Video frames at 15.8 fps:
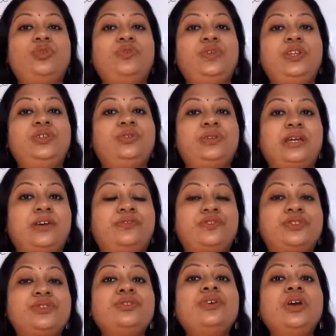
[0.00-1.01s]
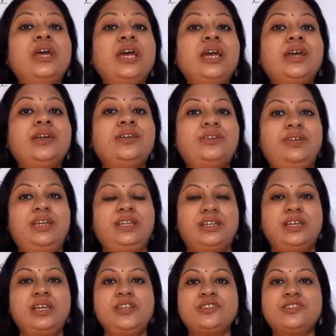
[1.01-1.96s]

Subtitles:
we don't have to read.